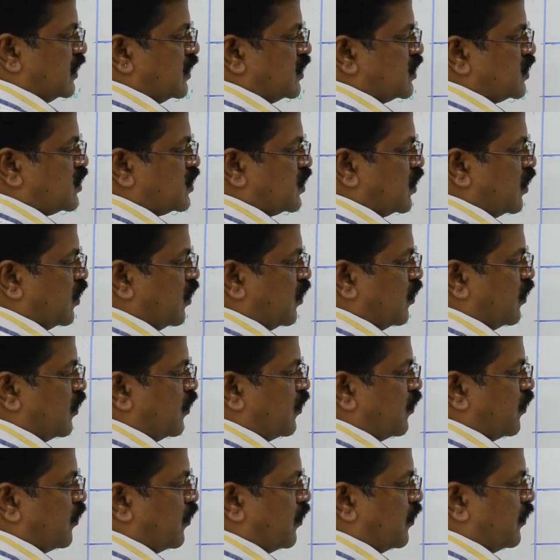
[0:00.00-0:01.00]
So
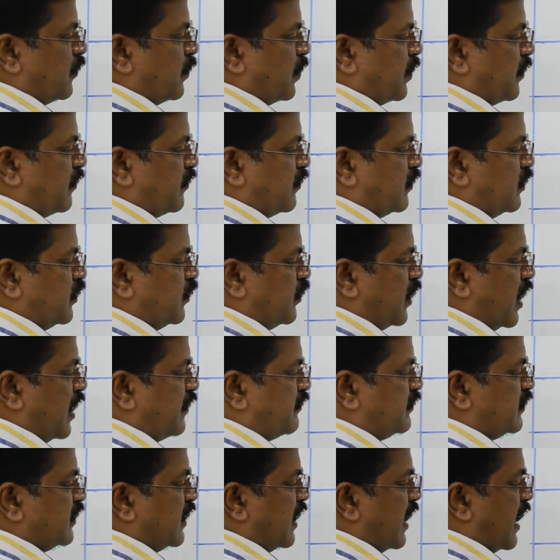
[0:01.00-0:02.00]
you
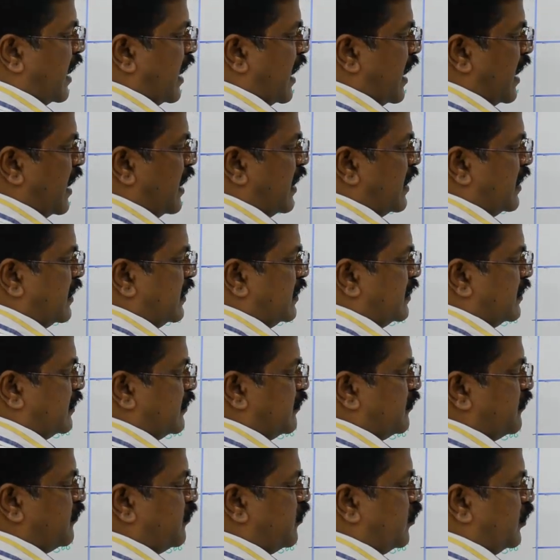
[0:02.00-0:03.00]
have to add
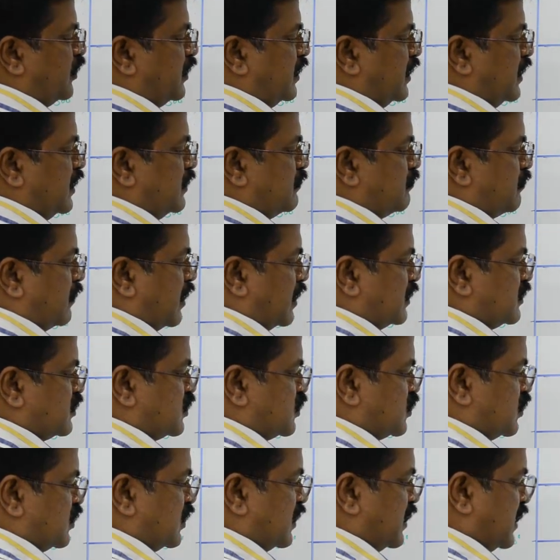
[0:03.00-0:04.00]
14
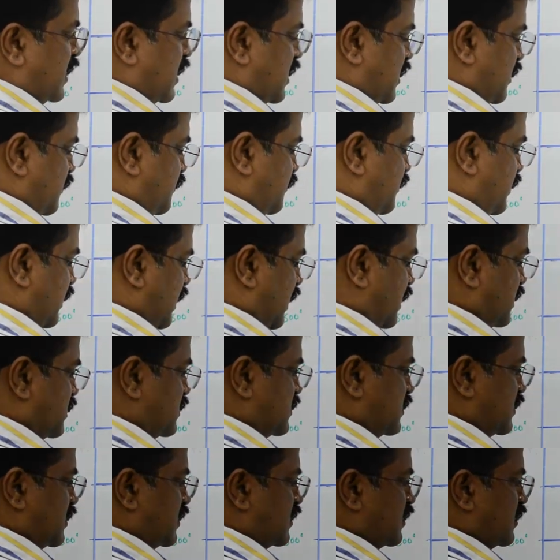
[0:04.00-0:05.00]
months to the date of
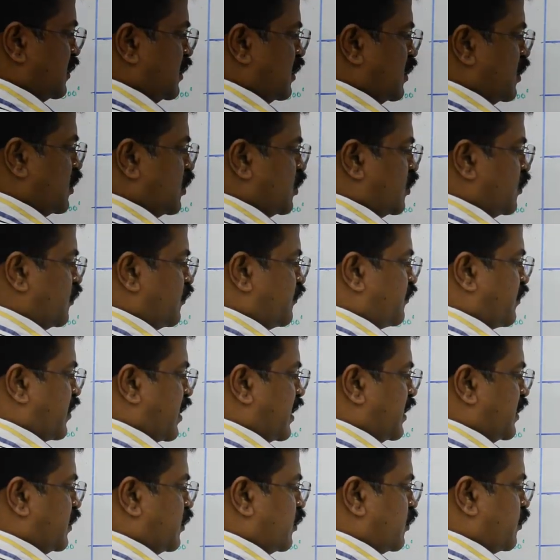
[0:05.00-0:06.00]
transit to
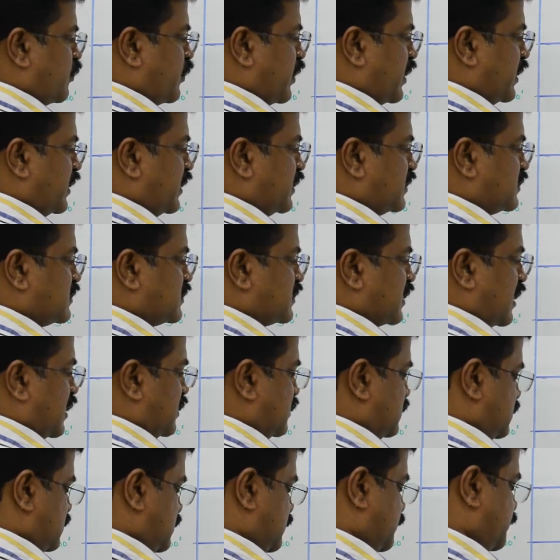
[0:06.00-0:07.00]
find out when it
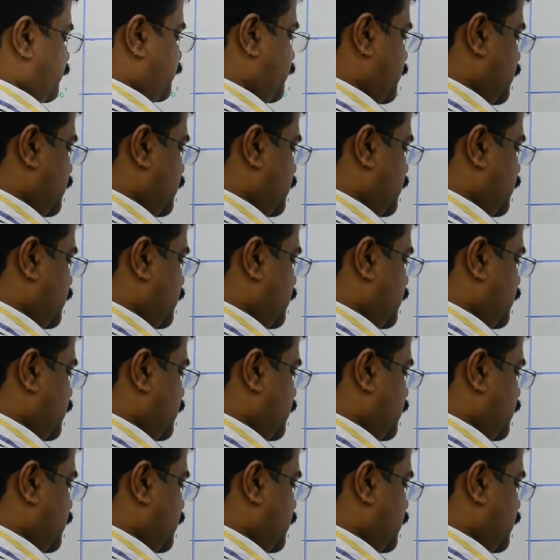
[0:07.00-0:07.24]
starts.